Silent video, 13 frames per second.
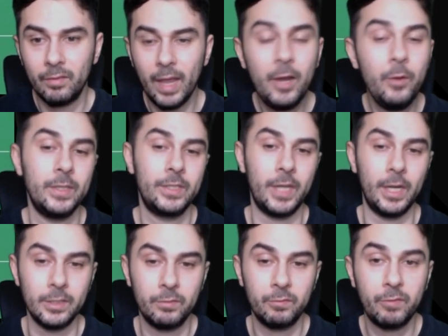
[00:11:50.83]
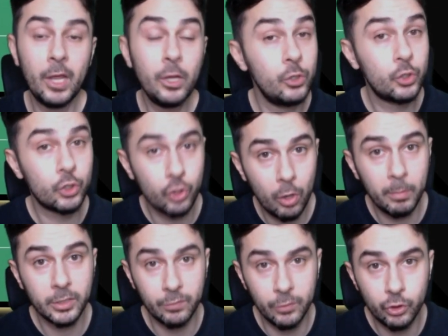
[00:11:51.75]
Anyways, guys, thank you so
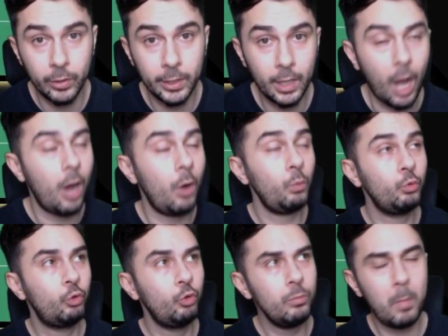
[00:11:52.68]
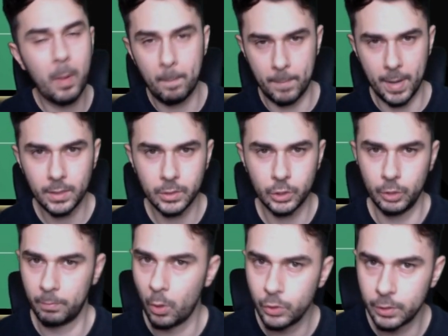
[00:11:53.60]
much for joining. I'll do my best to
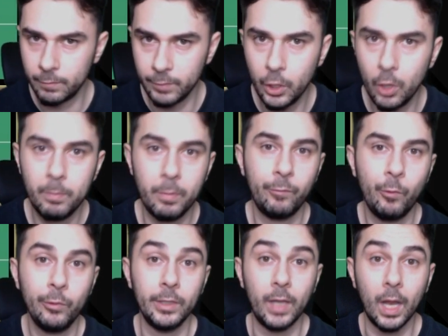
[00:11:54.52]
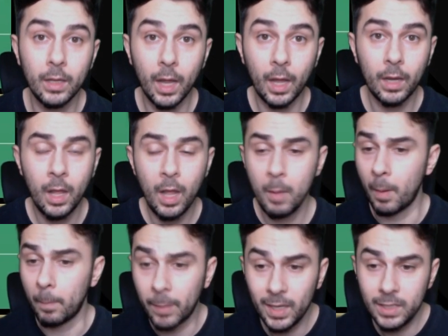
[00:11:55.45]
post a video before the deadline,
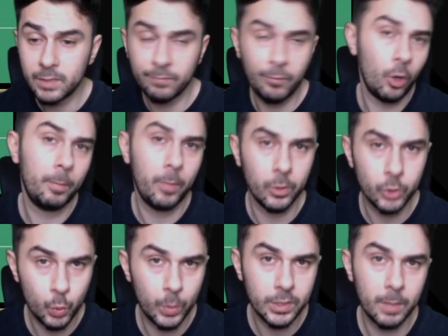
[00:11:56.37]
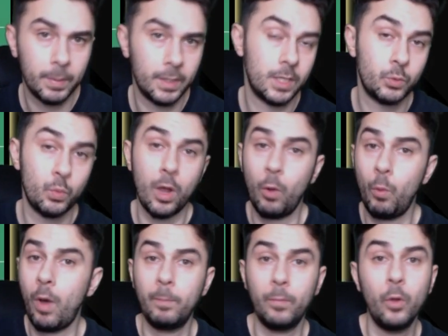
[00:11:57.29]
but please follow me on Twitter, because that's where I
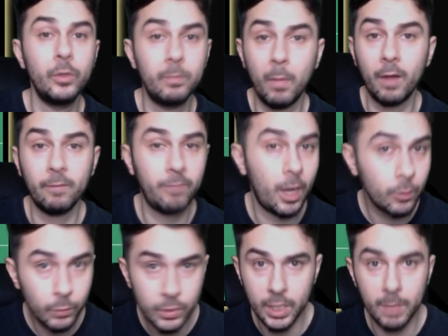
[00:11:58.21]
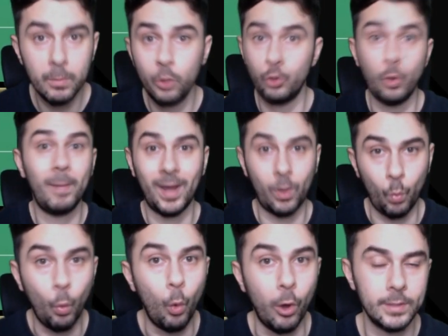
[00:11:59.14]
will upload my final team no matter
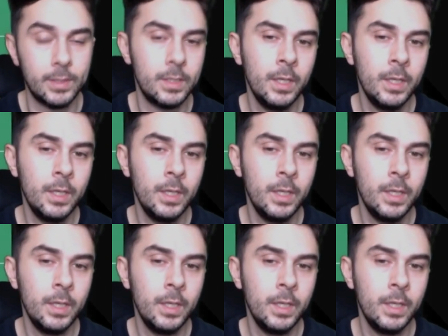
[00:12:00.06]
what.